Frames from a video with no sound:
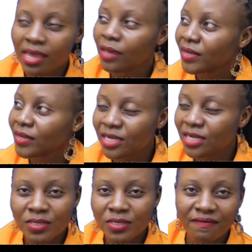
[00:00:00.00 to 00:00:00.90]
Imitate
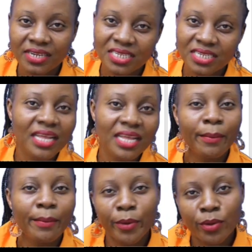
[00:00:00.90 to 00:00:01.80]
whatever it is that
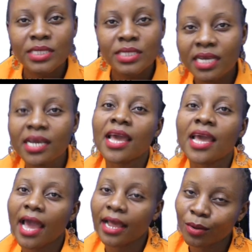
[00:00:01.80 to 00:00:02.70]
they're producing
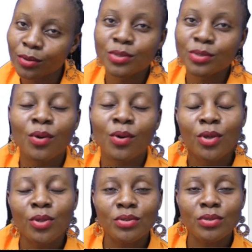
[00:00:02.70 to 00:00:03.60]
and also
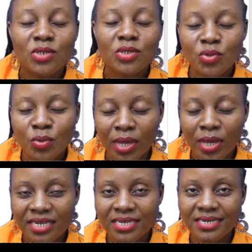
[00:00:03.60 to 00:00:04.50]
use it to
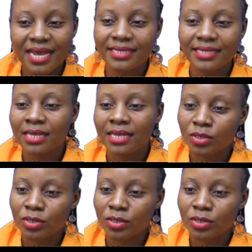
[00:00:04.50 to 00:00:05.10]
get returns.